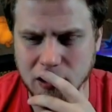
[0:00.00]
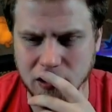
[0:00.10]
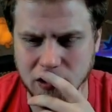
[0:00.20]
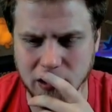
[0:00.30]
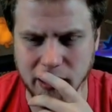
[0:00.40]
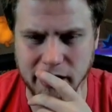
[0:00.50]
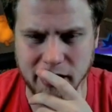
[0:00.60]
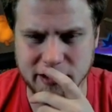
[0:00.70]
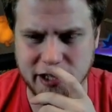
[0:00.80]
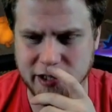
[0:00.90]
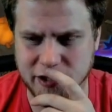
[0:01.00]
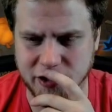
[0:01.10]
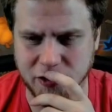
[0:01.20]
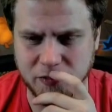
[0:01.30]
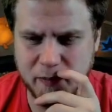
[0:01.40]
Alright, I'll take
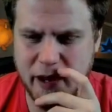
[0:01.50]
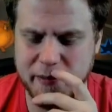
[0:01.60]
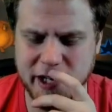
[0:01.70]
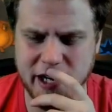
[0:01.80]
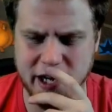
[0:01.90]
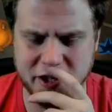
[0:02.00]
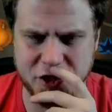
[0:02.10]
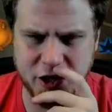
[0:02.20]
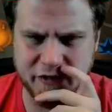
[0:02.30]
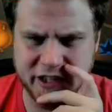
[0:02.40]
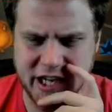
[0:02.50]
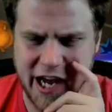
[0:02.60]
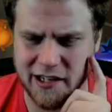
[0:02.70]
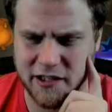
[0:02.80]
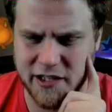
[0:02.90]
2. Maybe I shouldn't have
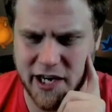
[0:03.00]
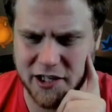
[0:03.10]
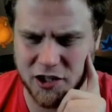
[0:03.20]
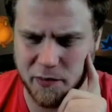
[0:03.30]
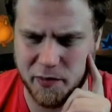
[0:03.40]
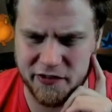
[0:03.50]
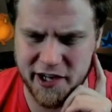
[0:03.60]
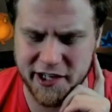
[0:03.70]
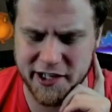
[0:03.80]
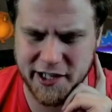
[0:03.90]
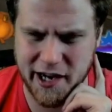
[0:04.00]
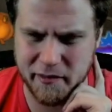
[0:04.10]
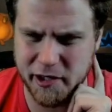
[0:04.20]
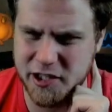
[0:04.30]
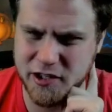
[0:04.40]
attacked because it actually prevented a
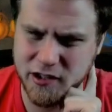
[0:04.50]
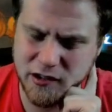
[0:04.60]
damage.